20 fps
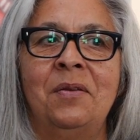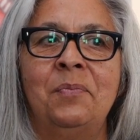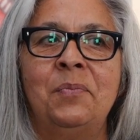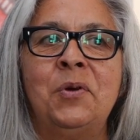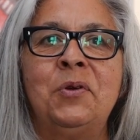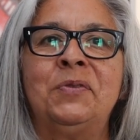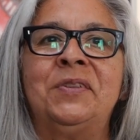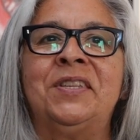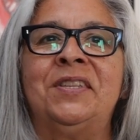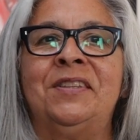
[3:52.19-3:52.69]

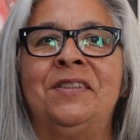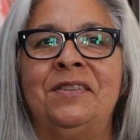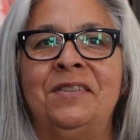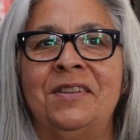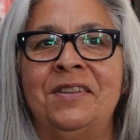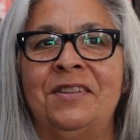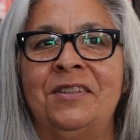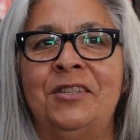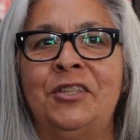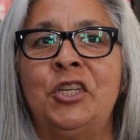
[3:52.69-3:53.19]
most
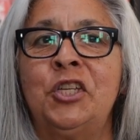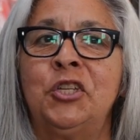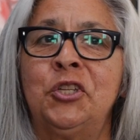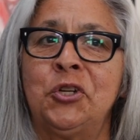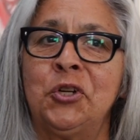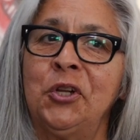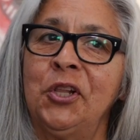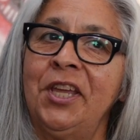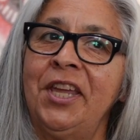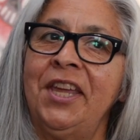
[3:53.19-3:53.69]

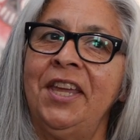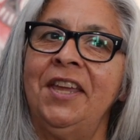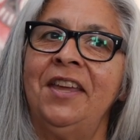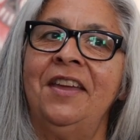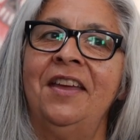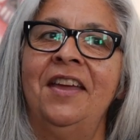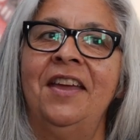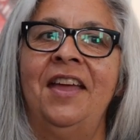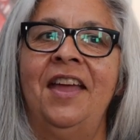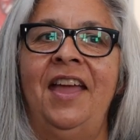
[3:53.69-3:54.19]

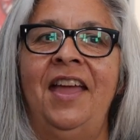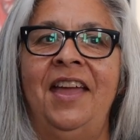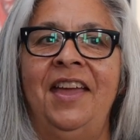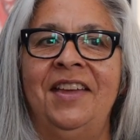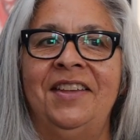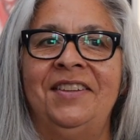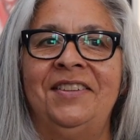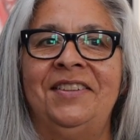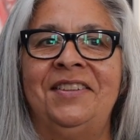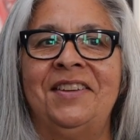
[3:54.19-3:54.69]
sisterly,
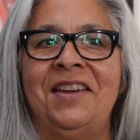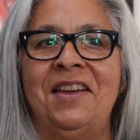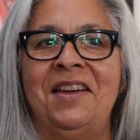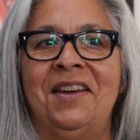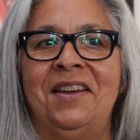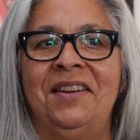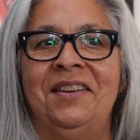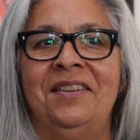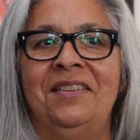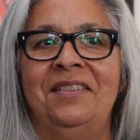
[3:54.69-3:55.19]
and,
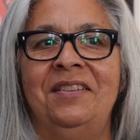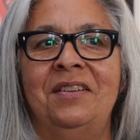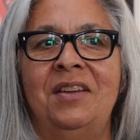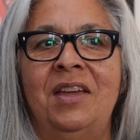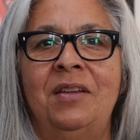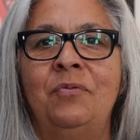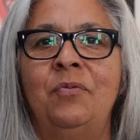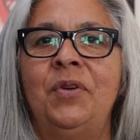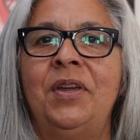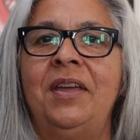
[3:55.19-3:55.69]
uh,
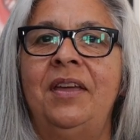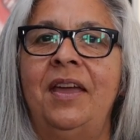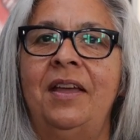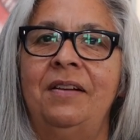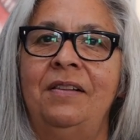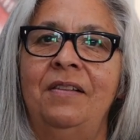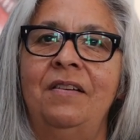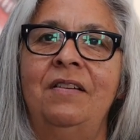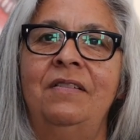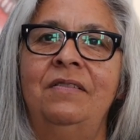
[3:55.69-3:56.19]
and we get
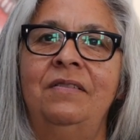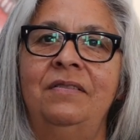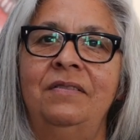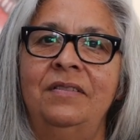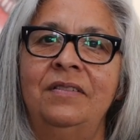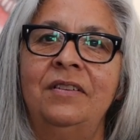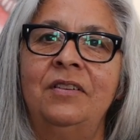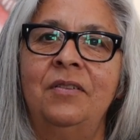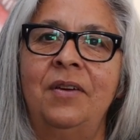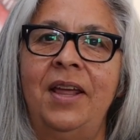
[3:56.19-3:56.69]

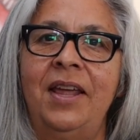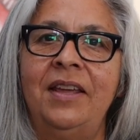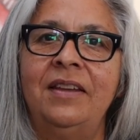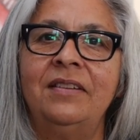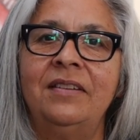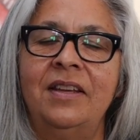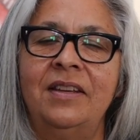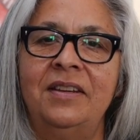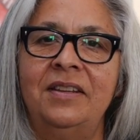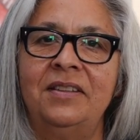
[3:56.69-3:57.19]
along
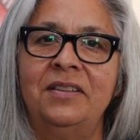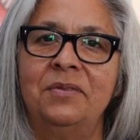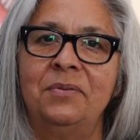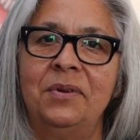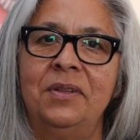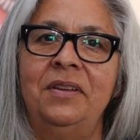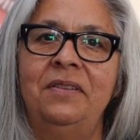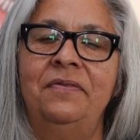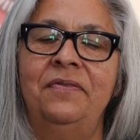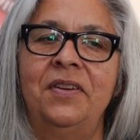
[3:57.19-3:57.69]
great, and it's
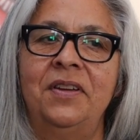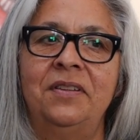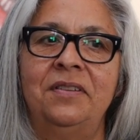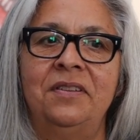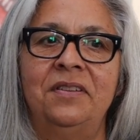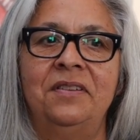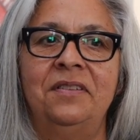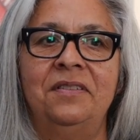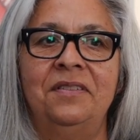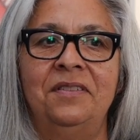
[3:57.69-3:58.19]
really fun
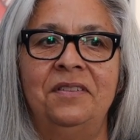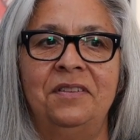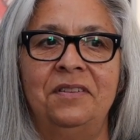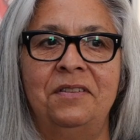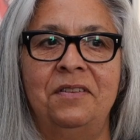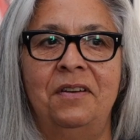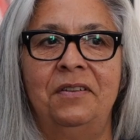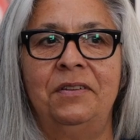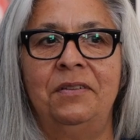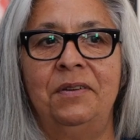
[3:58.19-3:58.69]
to, to
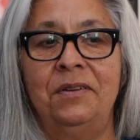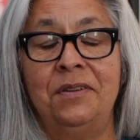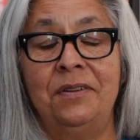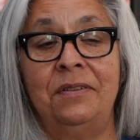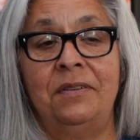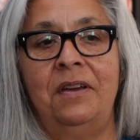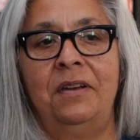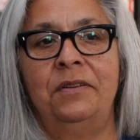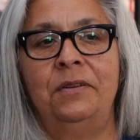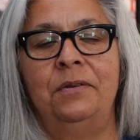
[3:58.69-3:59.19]
talk to her. I
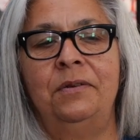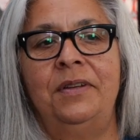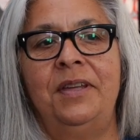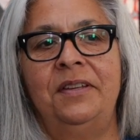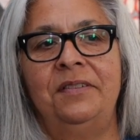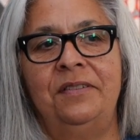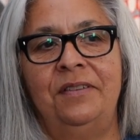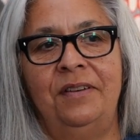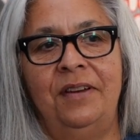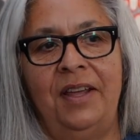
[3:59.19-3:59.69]
just talked to her
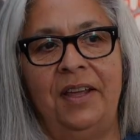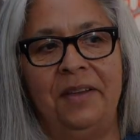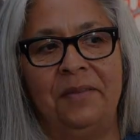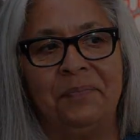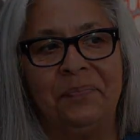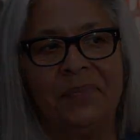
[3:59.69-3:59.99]
yesterday.